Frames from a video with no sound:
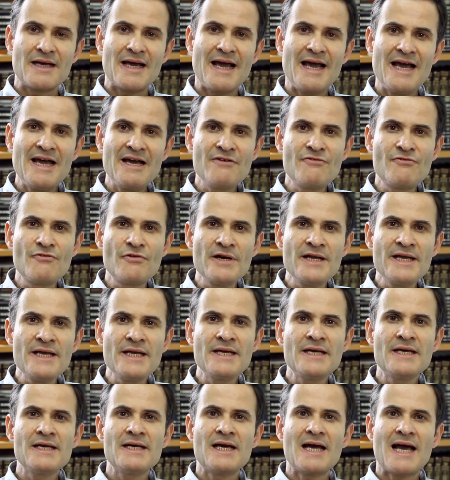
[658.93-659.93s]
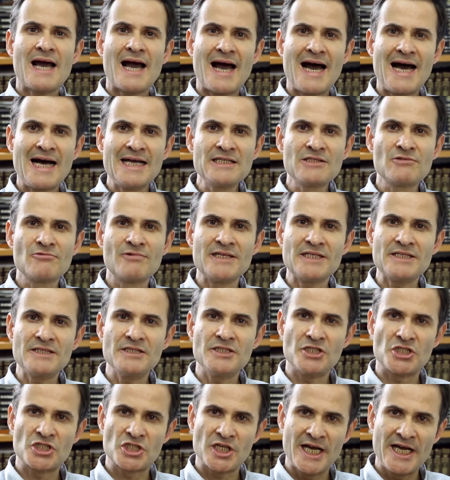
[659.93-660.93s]
Every
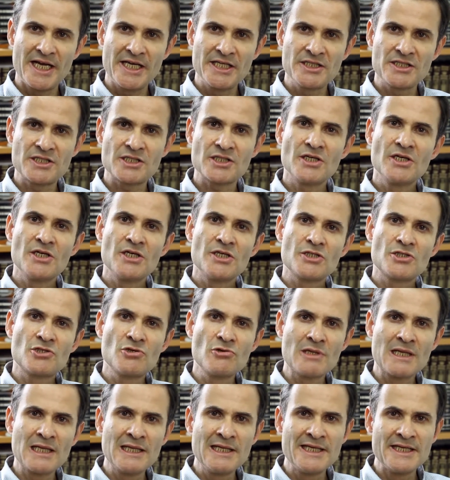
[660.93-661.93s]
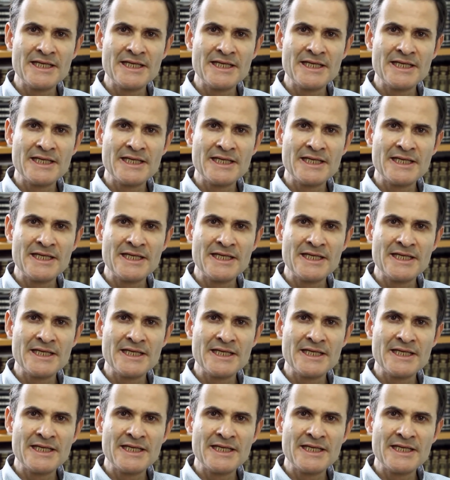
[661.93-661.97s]
handwritten change to the